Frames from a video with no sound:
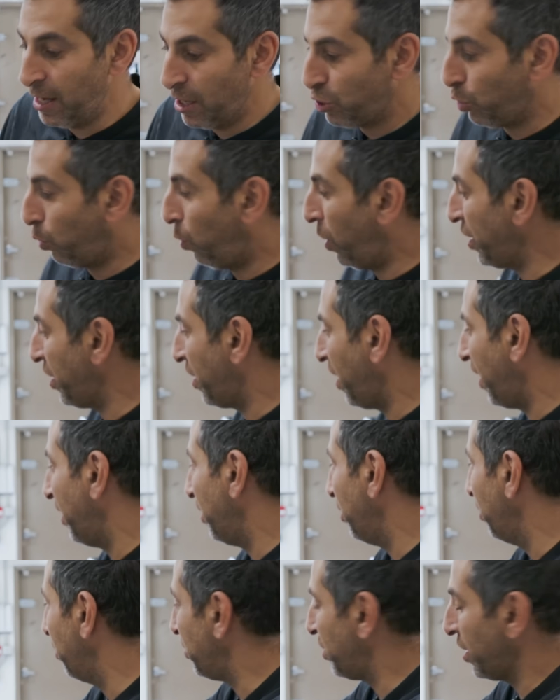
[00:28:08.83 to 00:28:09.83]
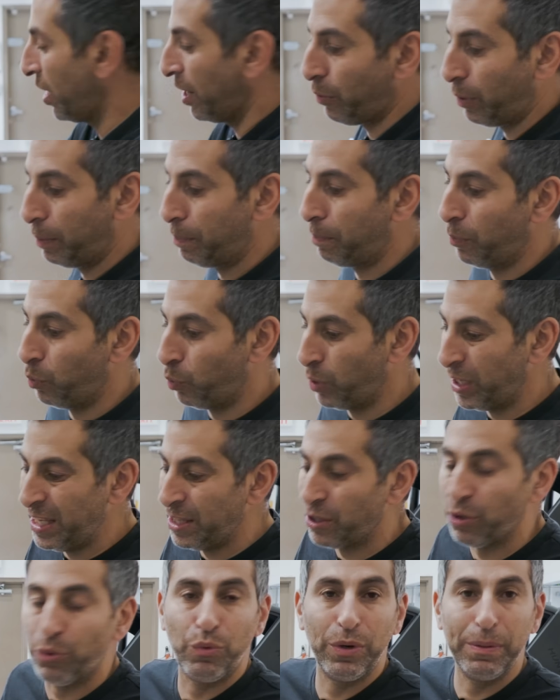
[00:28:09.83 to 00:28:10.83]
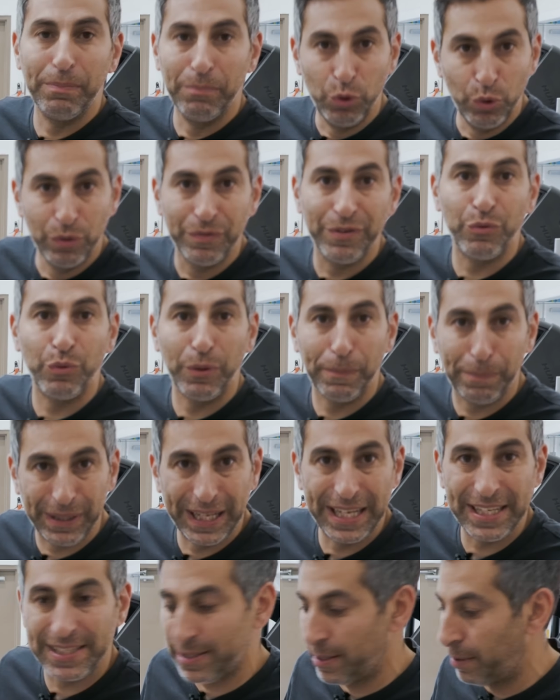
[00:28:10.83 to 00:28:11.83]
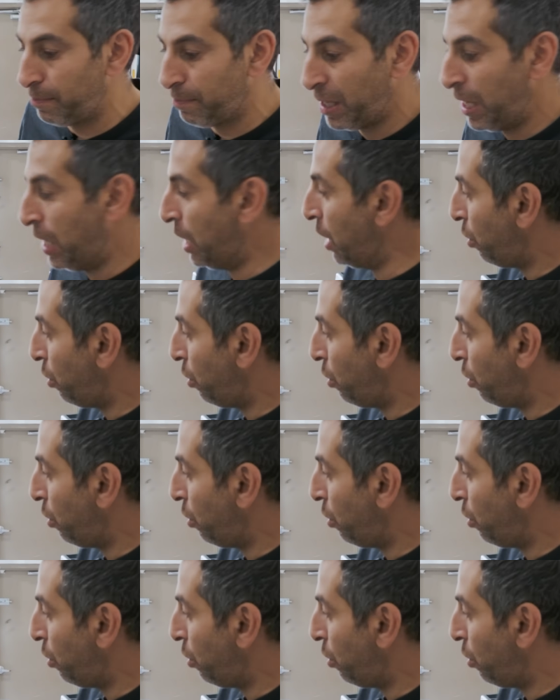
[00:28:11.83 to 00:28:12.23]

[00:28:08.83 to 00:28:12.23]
So what you gotta do is you gotta either remove and replace them,